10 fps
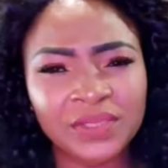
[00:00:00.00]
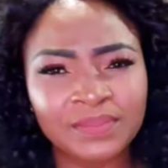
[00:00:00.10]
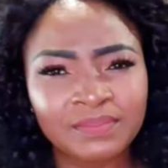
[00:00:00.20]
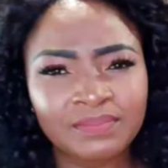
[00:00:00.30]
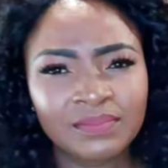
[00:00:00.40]

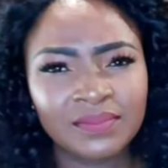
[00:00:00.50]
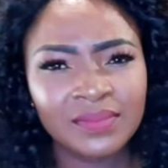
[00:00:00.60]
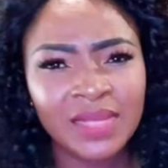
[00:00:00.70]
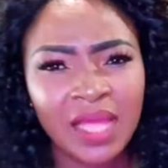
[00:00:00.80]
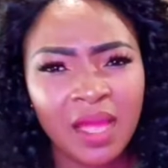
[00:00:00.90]
But in
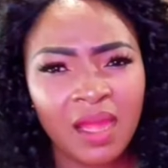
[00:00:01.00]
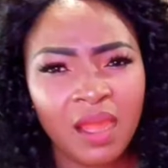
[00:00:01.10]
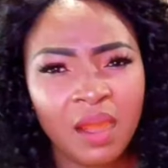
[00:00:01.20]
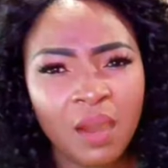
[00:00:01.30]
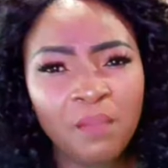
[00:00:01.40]
Kegi,
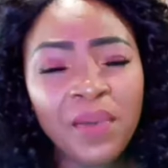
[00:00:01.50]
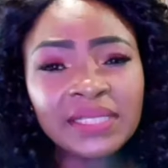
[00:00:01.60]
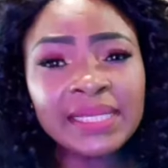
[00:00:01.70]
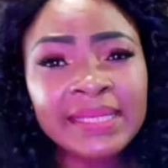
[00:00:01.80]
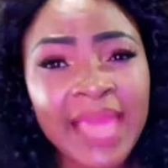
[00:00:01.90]
you can't
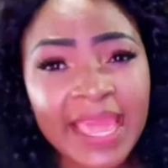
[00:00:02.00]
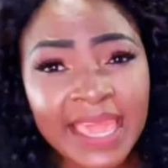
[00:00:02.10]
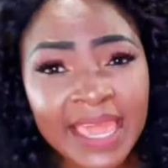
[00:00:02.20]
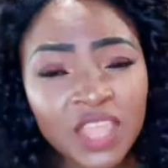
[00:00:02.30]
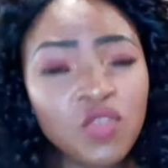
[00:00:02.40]
even play
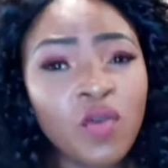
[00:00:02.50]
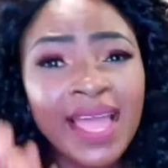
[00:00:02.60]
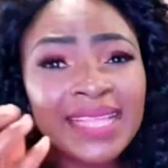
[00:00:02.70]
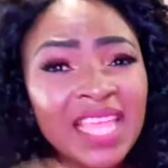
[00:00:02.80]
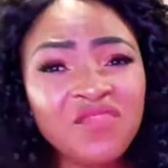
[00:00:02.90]
with him
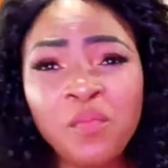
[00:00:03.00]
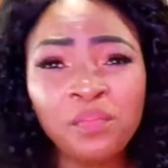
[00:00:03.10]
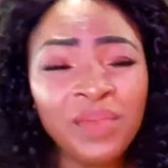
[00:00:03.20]
small,